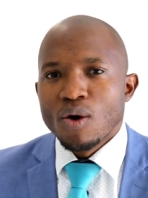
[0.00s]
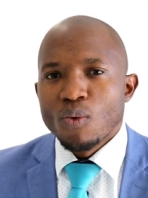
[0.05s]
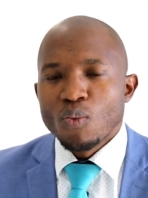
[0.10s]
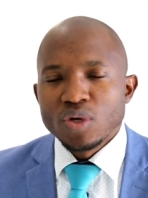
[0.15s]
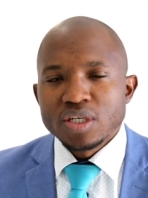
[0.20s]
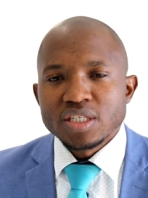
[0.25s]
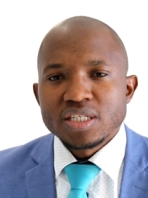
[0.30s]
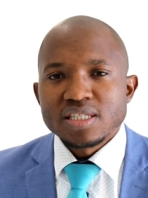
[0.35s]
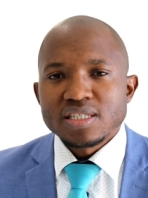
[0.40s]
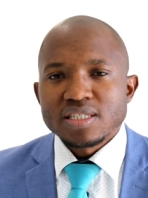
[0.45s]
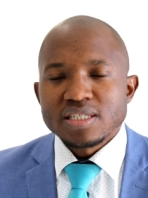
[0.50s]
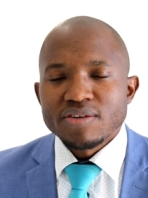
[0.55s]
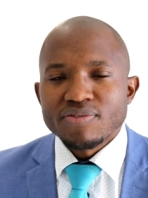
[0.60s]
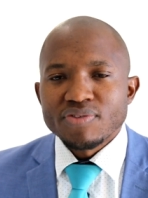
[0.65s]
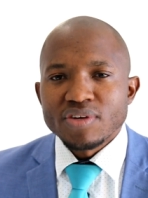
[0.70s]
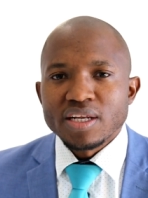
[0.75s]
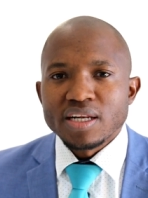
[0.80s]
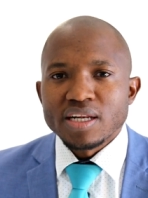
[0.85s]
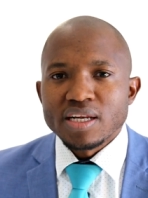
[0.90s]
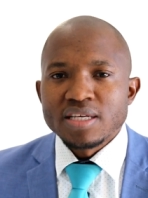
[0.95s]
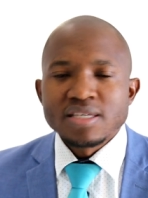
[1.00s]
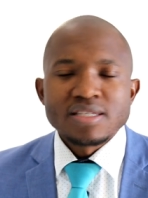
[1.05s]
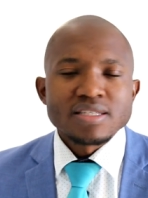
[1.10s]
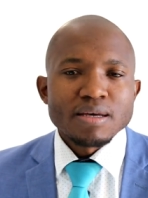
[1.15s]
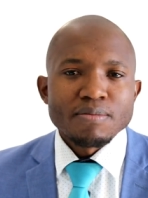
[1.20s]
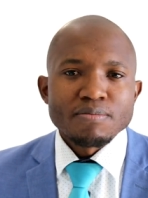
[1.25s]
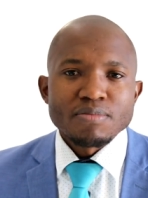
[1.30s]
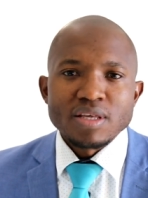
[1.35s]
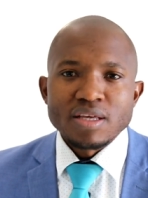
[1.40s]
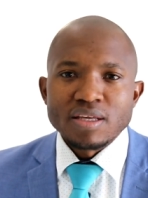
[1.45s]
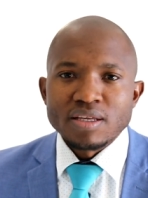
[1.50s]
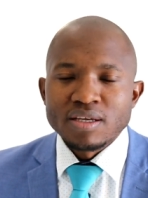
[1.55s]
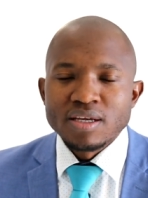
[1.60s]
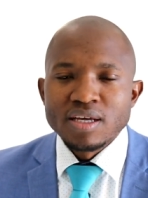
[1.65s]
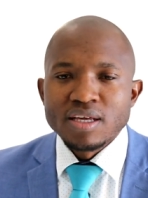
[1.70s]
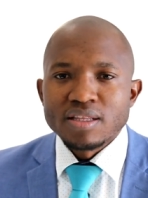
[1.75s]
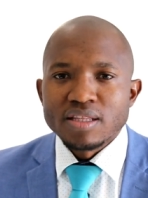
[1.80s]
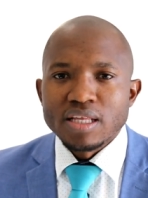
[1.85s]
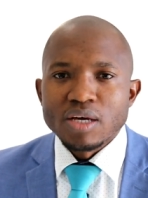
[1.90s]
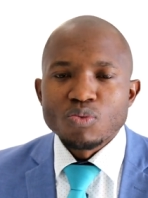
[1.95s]
which is definitely something
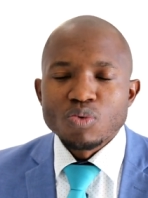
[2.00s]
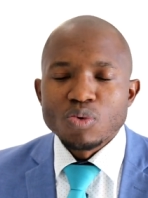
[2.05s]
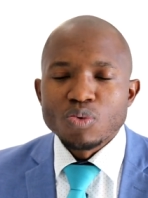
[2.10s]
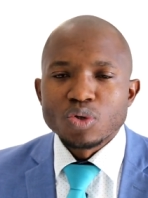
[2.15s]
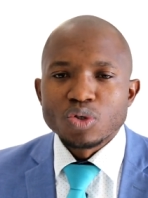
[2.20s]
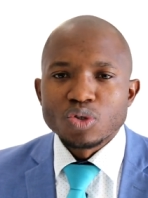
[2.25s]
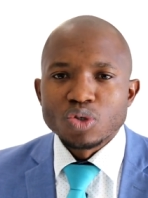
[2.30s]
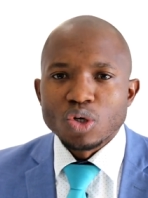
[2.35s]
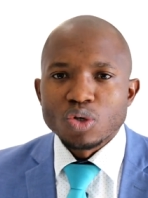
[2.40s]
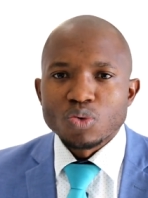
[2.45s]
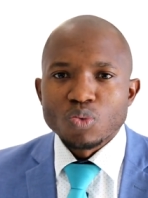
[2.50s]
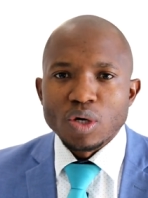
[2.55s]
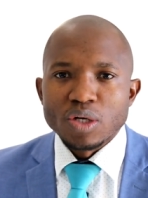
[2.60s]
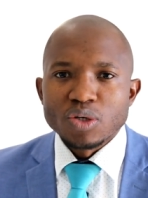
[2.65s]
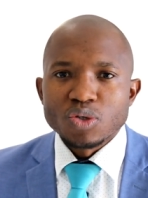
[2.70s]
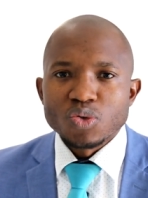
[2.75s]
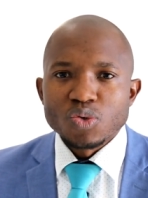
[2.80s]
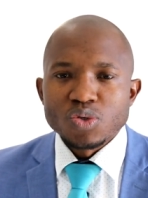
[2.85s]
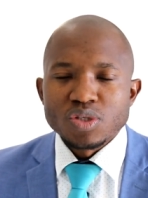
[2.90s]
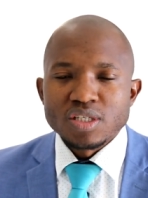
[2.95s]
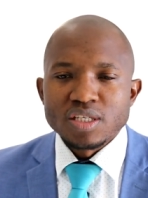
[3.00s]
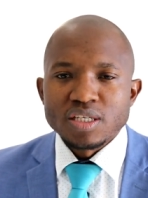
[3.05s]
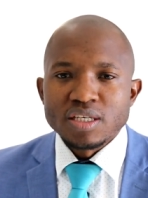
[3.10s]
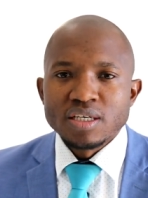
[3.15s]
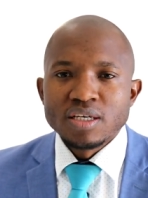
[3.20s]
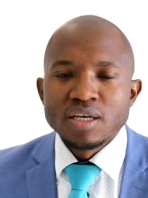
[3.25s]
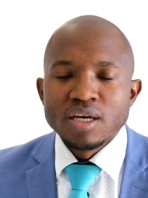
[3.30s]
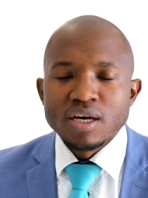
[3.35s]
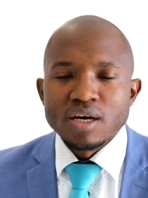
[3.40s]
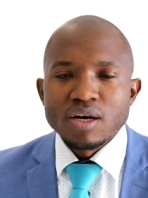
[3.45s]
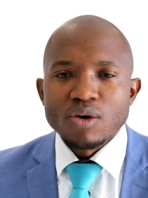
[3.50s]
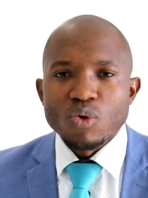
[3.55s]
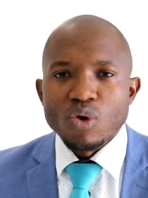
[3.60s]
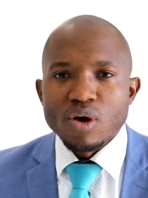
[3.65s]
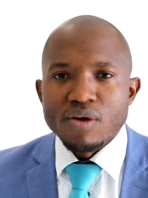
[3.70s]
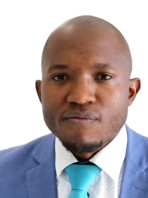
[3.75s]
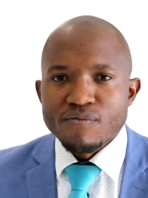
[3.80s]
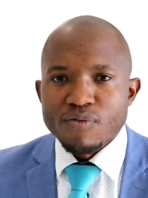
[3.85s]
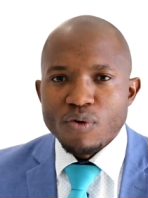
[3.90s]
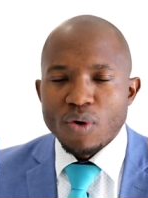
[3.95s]
that we would not want to see
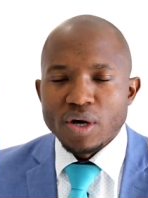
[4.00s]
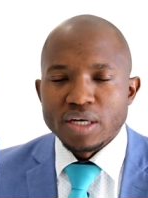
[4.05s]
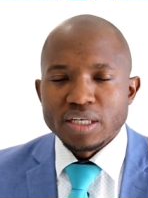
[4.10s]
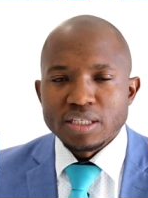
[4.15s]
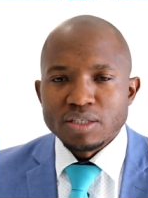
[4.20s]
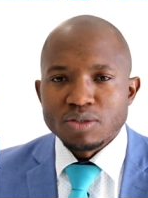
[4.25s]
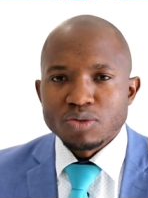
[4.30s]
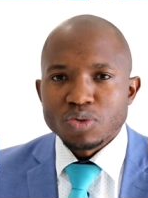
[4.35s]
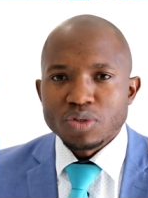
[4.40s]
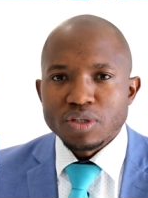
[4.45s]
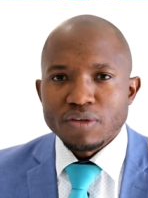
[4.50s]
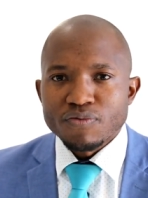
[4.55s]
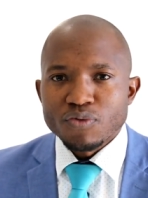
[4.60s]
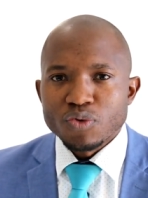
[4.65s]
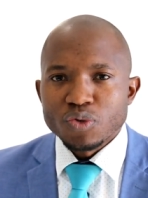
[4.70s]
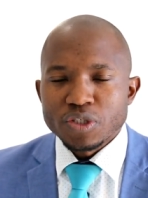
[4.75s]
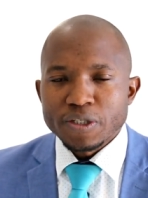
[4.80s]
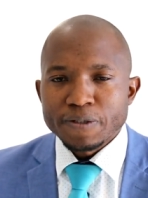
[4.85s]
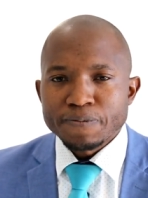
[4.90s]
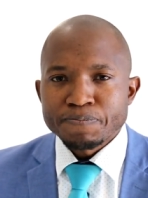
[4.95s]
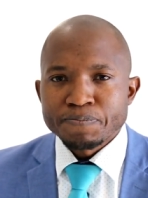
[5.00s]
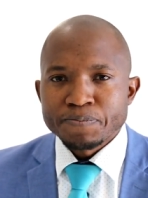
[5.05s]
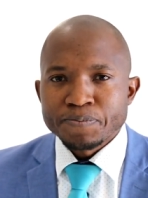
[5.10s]
going forward into the future.